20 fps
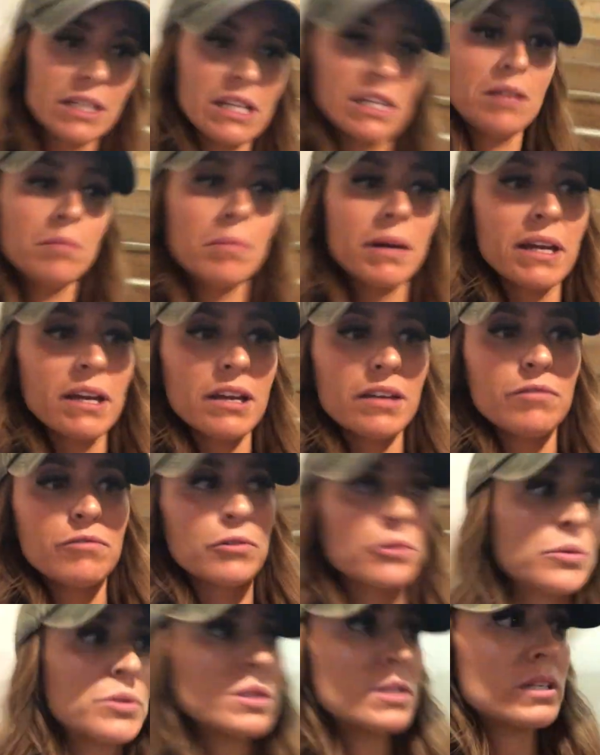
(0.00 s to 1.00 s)
need my
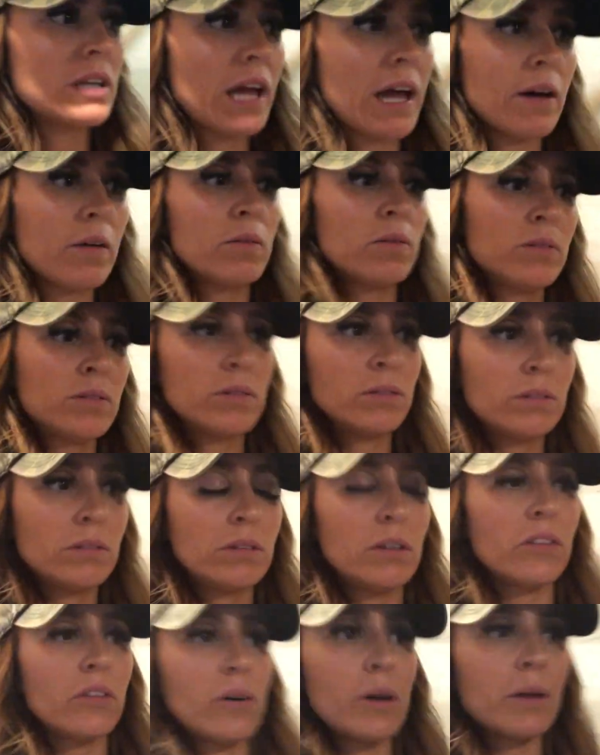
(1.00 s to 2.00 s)
headphones now,
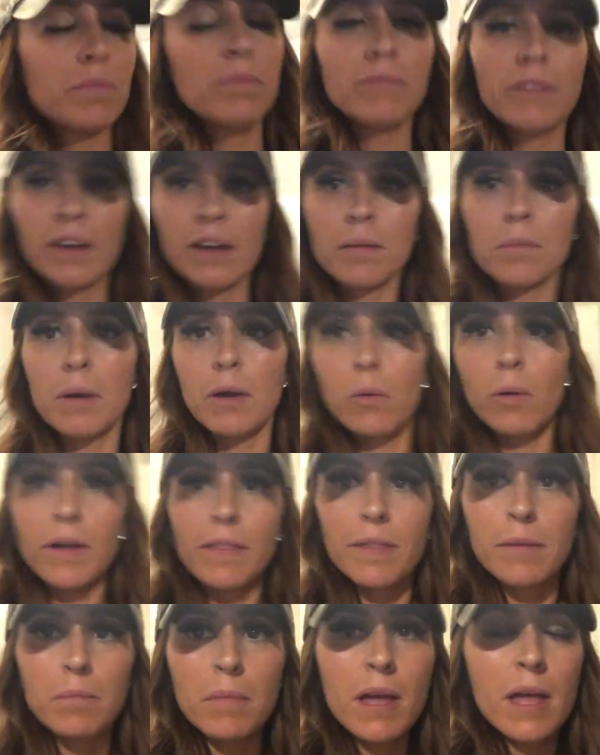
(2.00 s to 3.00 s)
although I think I might want
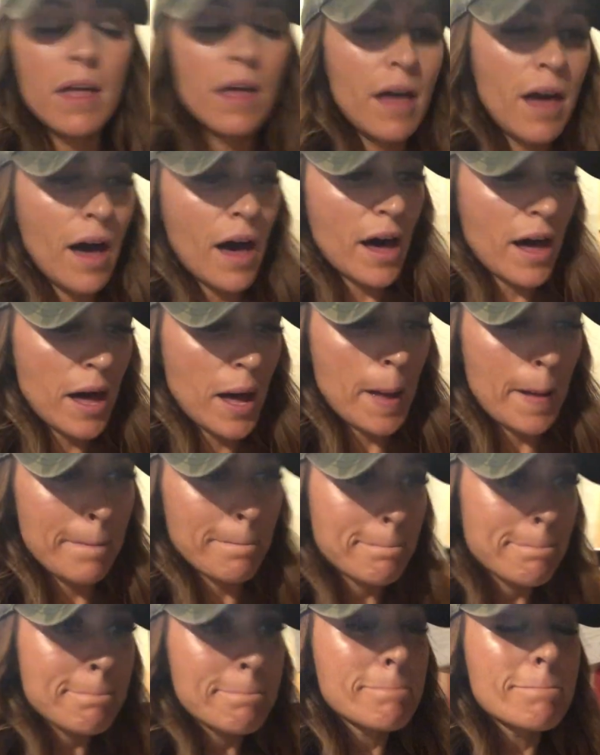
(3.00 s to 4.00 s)
them.
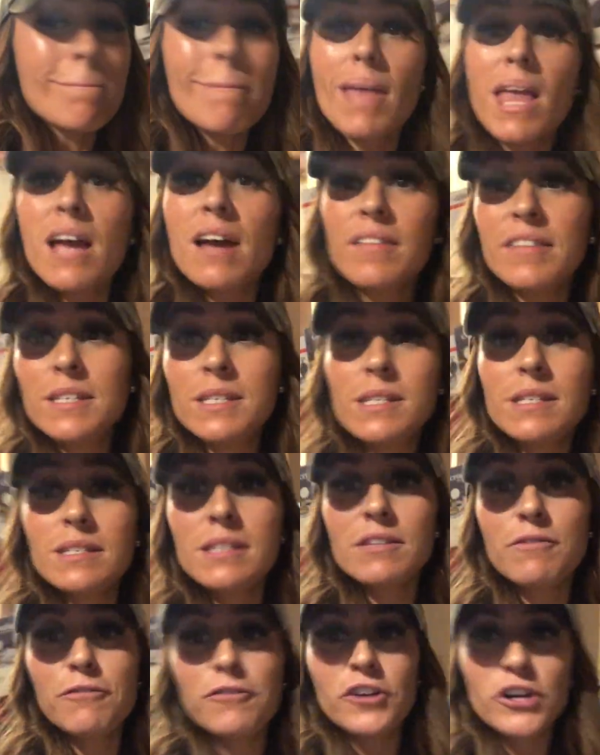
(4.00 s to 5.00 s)
Um, this is
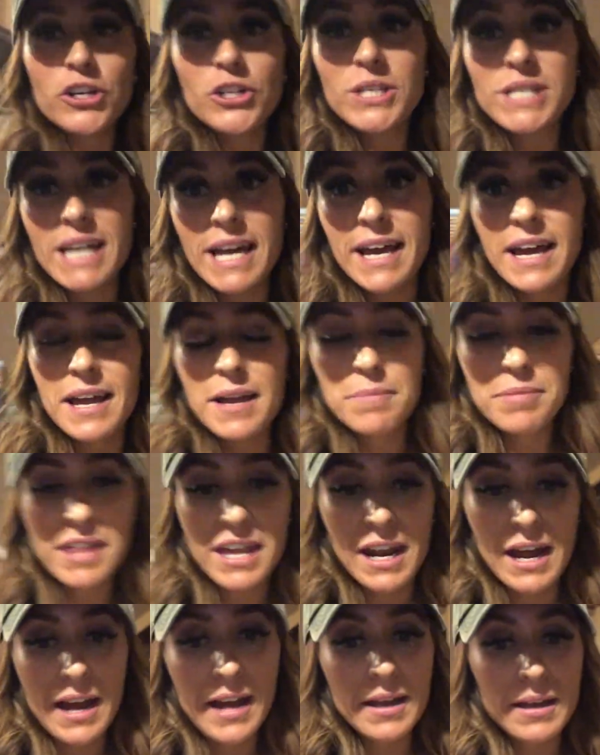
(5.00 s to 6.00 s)
the first time
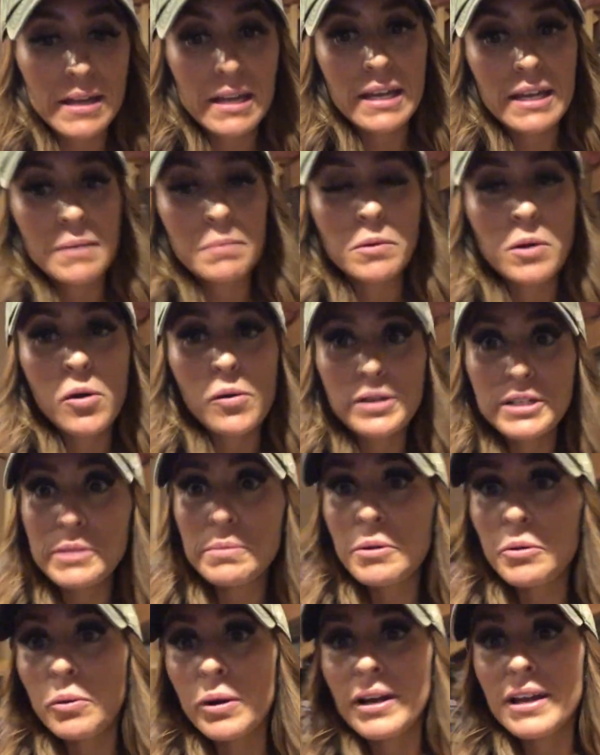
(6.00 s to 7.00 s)
that I am going to
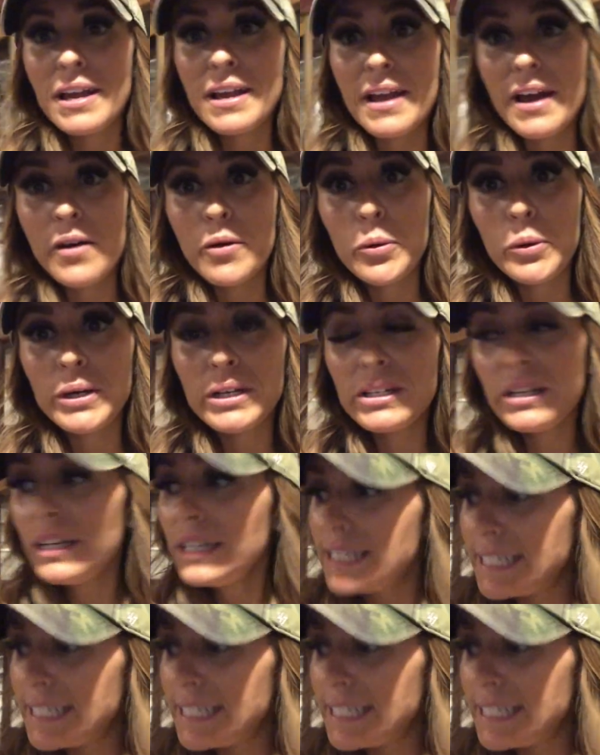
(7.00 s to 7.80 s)
be working out